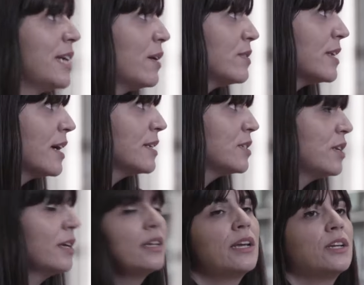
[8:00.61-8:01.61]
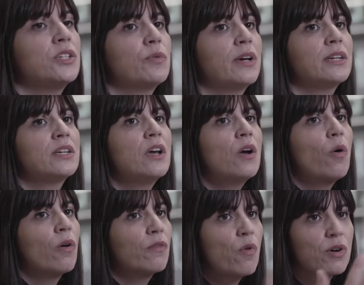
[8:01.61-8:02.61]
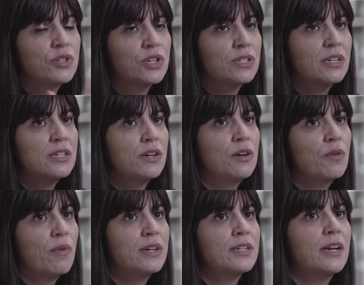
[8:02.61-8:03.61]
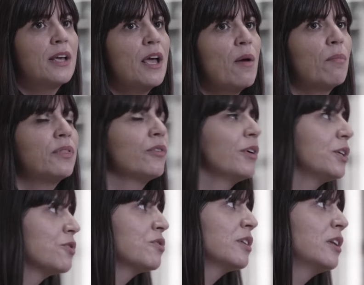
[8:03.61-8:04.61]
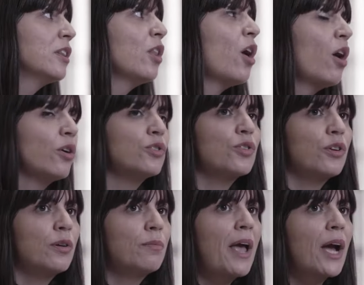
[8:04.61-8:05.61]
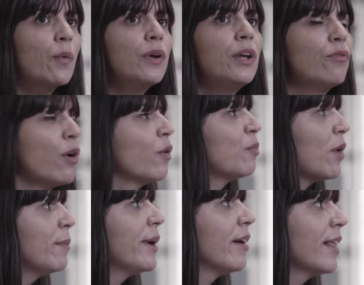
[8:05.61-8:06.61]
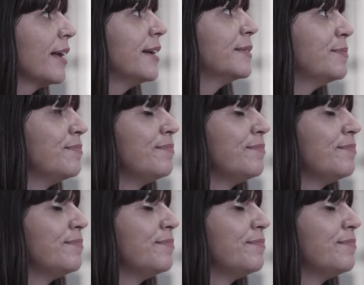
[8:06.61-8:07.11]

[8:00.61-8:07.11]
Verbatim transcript: downsize into it or of course just continue to rent it. But they're interested in long-term equity growth primarily.